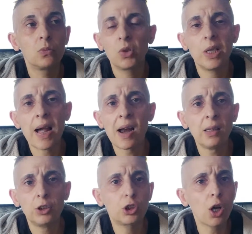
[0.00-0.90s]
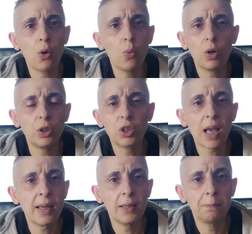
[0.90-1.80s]
Yeah, so what are you
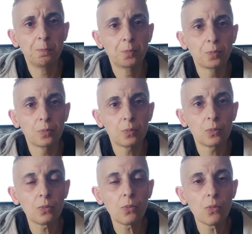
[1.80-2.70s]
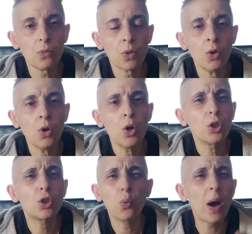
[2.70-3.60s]
saying?
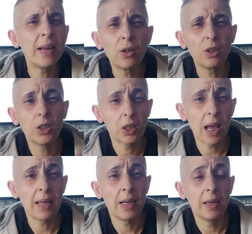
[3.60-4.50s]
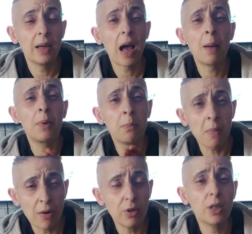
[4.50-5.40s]
So why aren't you saying I'm
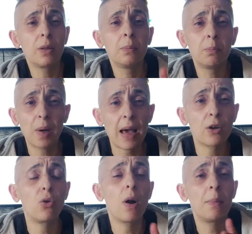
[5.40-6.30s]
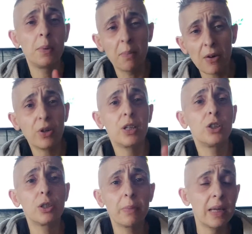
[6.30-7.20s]
American black, or I'm American
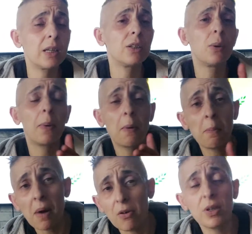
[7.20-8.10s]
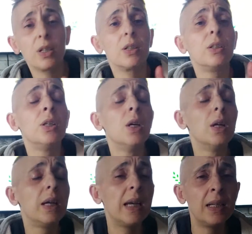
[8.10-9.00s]
Jamaican, or I'm American
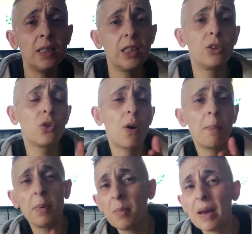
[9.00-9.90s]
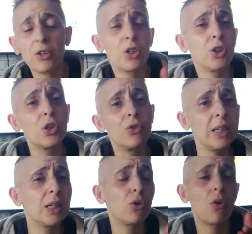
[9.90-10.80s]
Indian, or I'm American
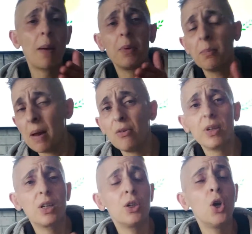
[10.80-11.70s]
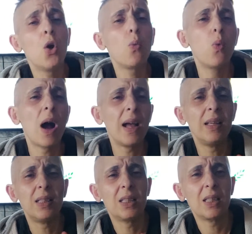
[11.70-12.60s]
Greek, or I'm American? Why
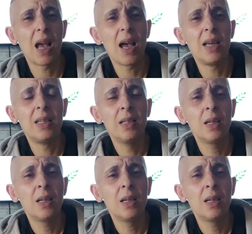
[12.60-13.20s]
say